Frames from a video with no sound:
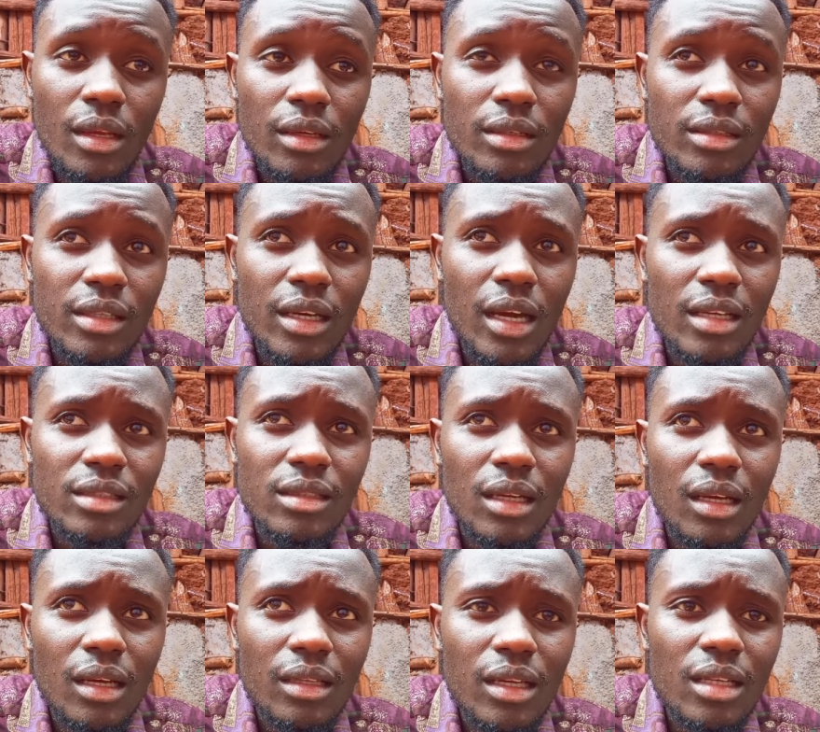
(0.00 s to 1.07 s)
they asked,
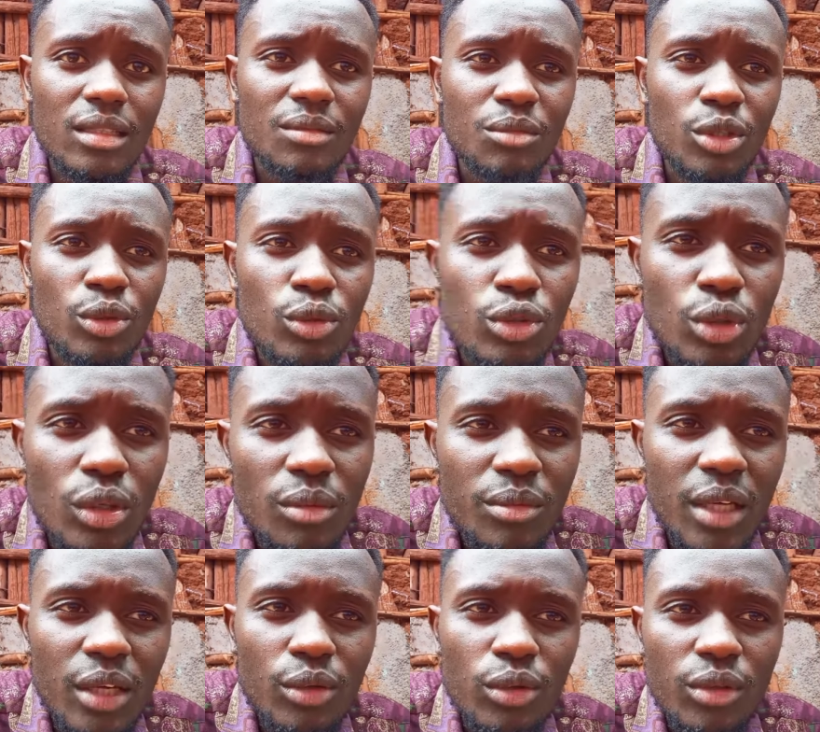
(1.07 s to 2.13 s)
they asked me who told
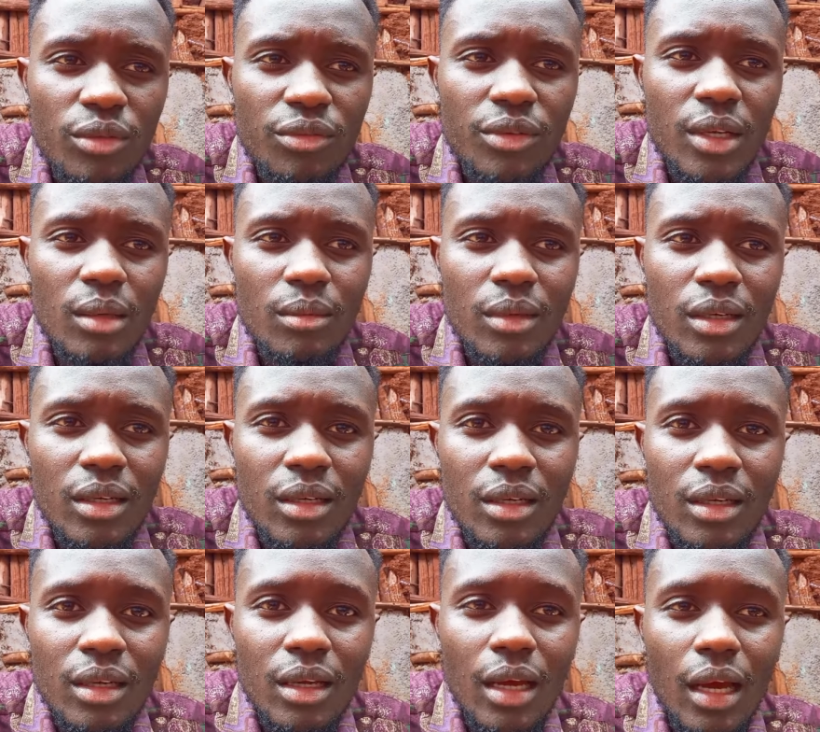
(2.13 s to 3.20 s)
me I could film.
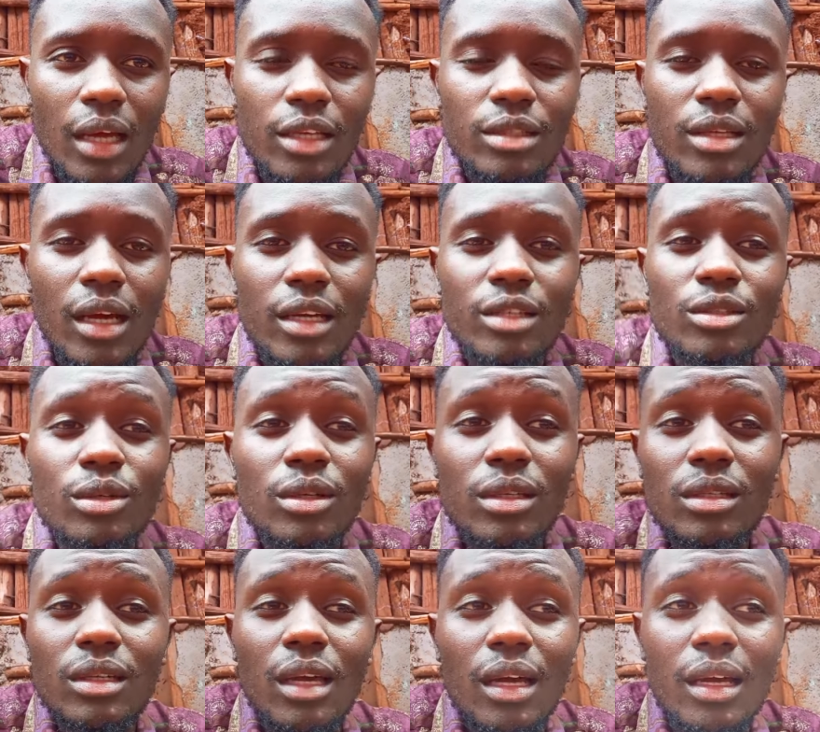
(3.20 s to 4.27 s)
I, I told,
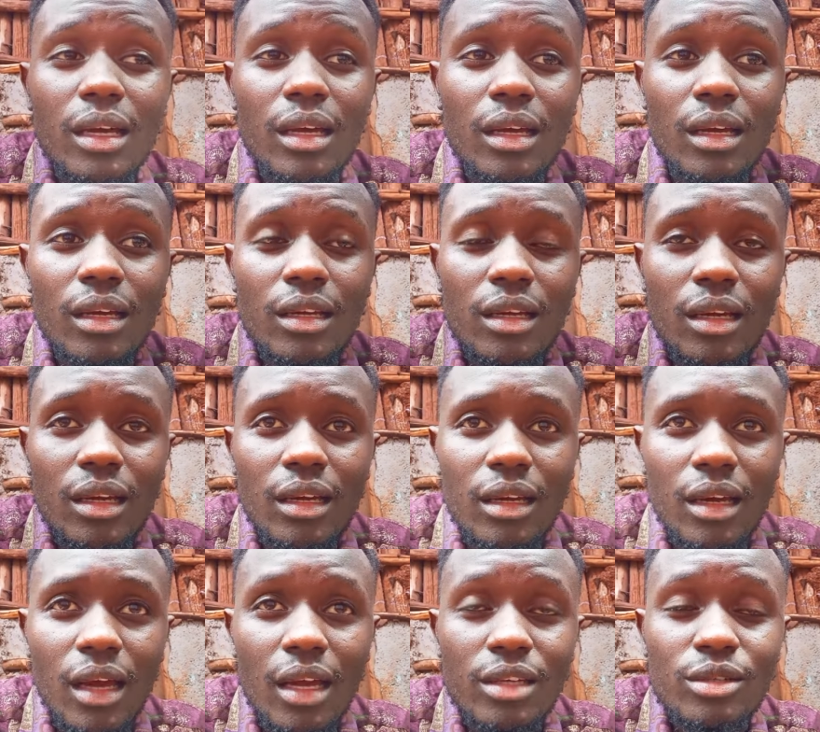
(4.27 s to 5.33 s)
uh,
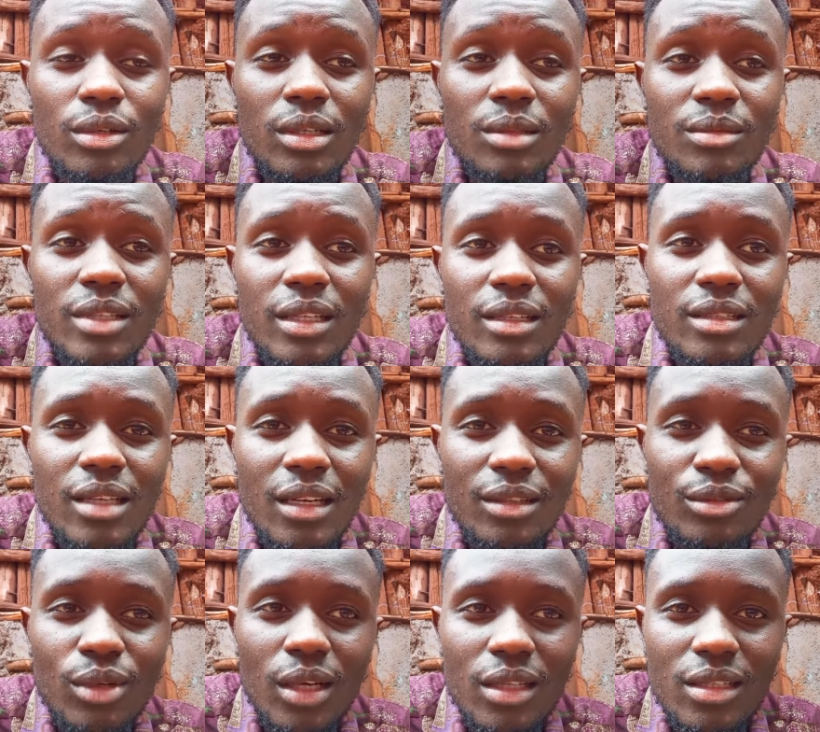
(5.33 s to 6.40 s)
I told him the
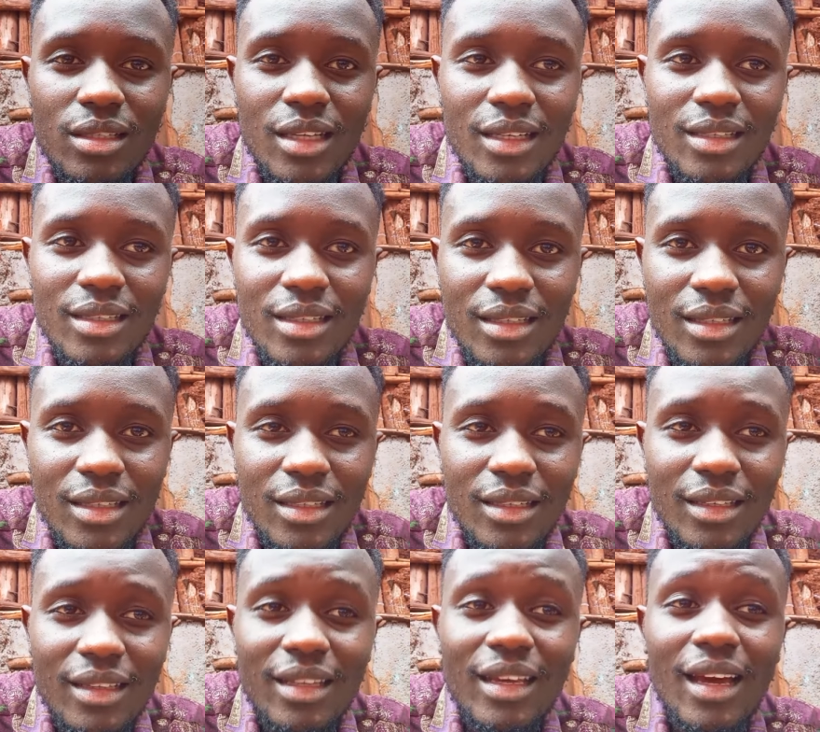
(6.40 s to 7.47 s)
exact words that
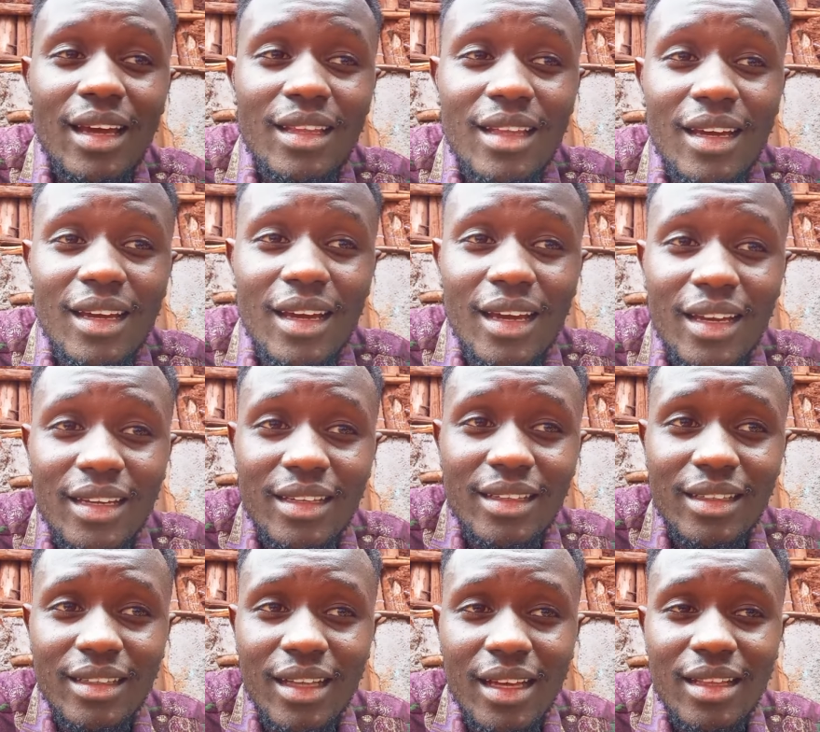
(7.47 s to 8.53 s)
the other guy,
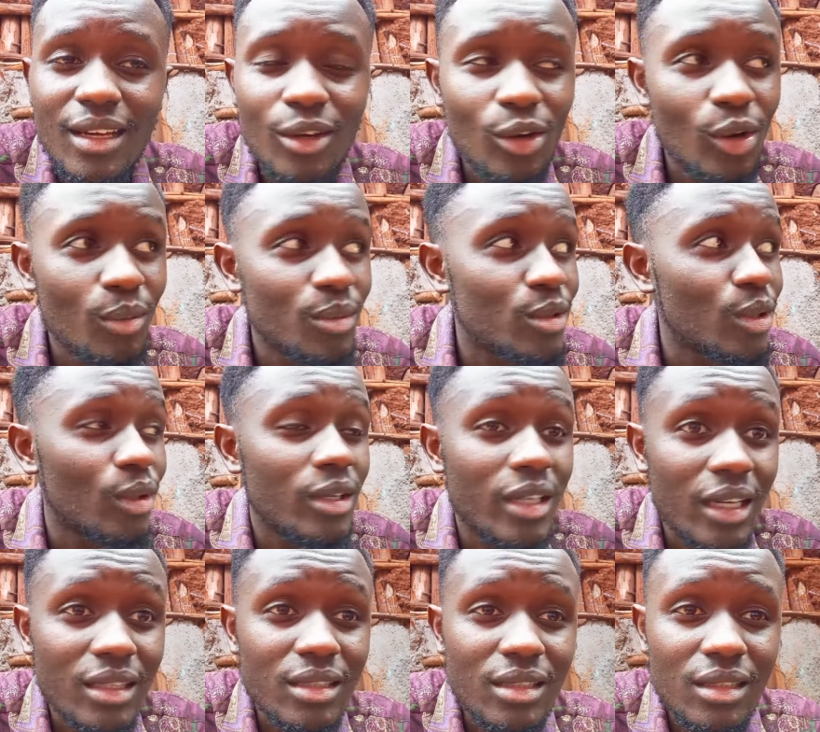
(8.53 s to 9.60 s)
the other cop told
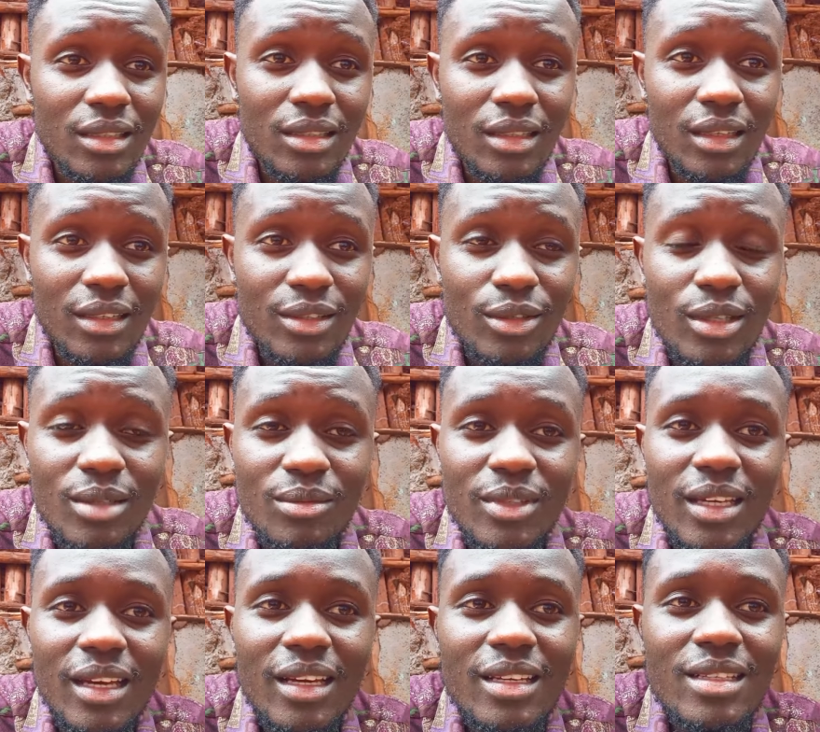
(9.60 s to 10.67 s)
us, told him
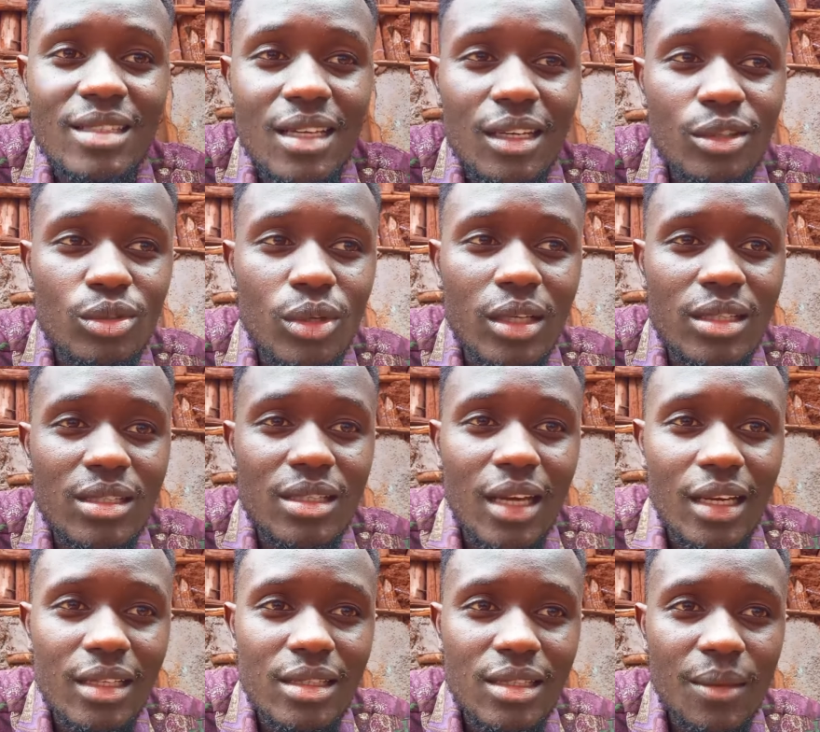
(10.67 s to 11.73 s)
the exact words,
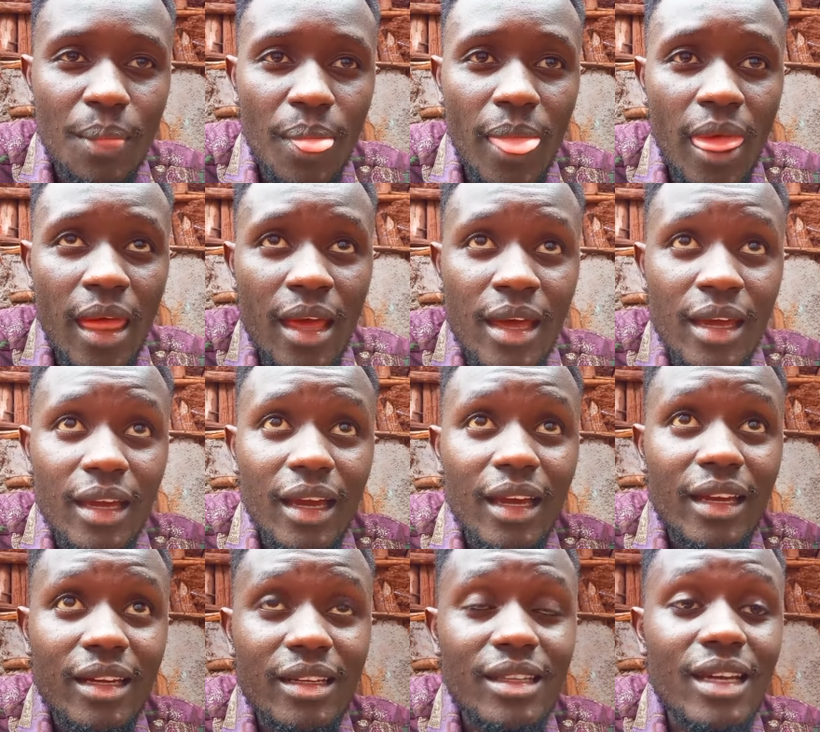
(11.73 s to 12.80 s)
guys.
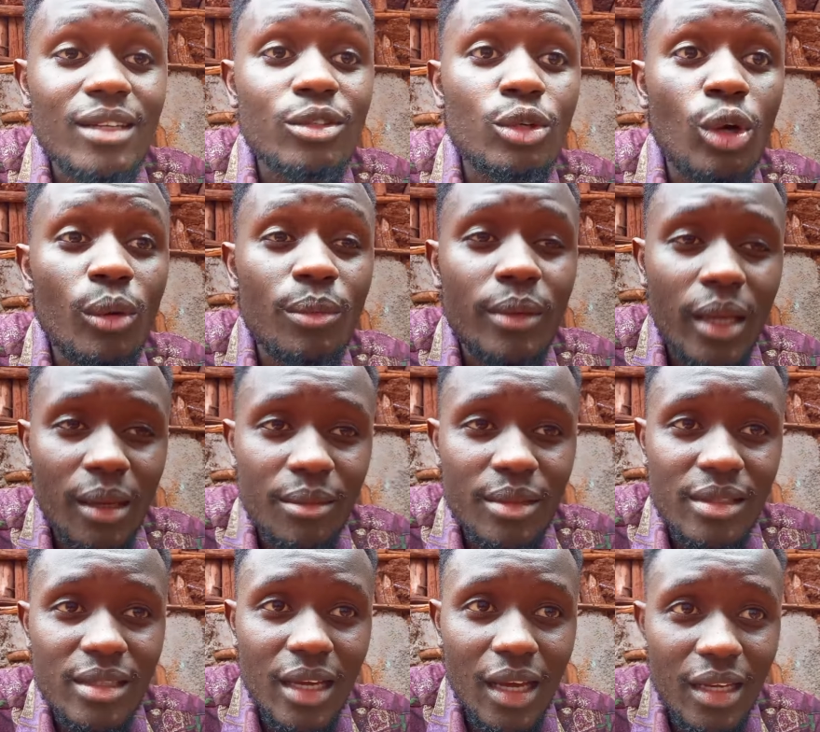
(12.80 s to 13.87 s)
And that cop came
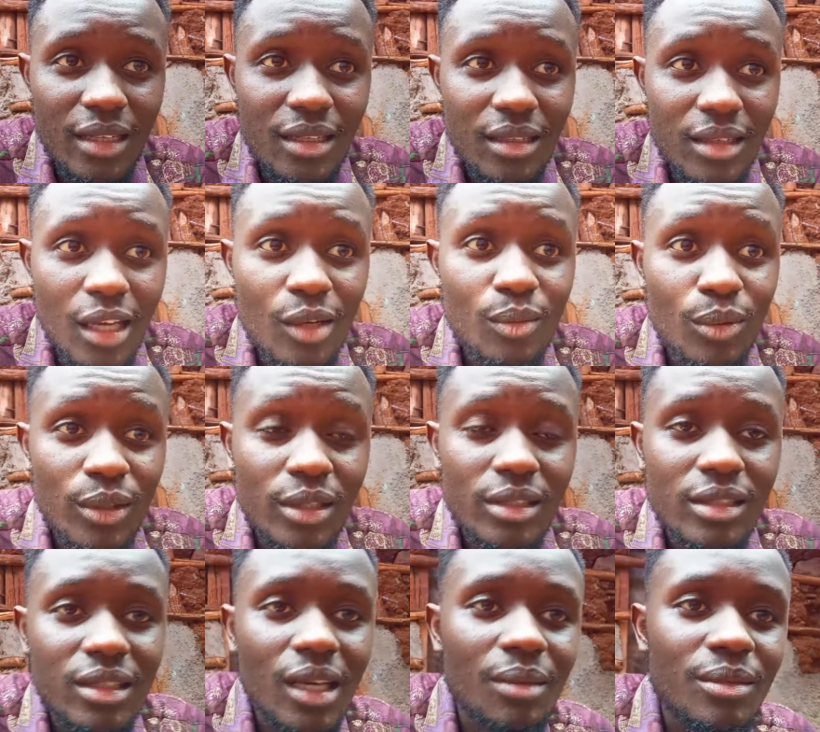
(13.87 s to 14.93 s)
inside, that
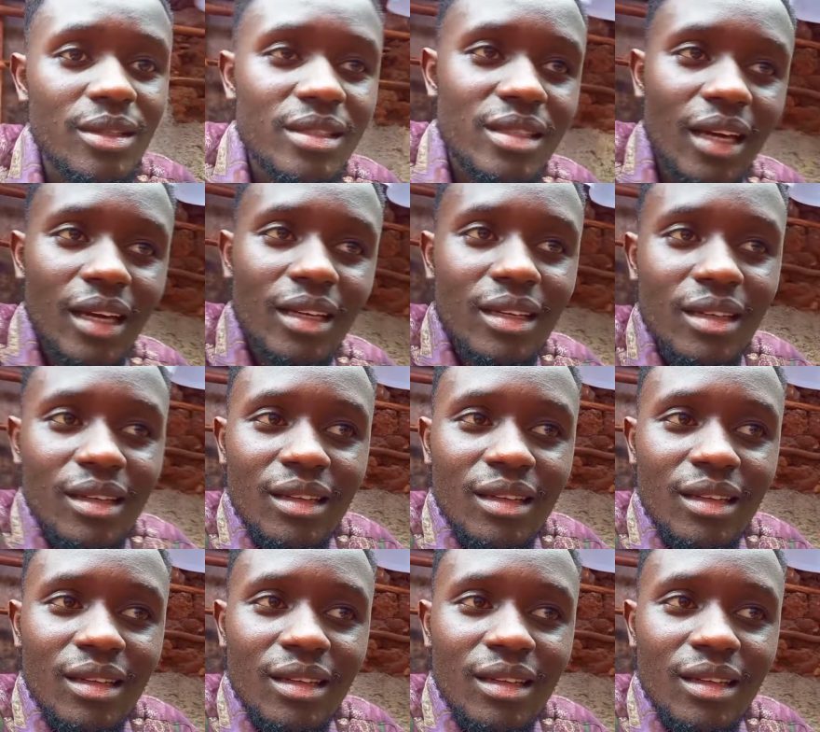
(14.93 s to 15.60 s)
police came inside,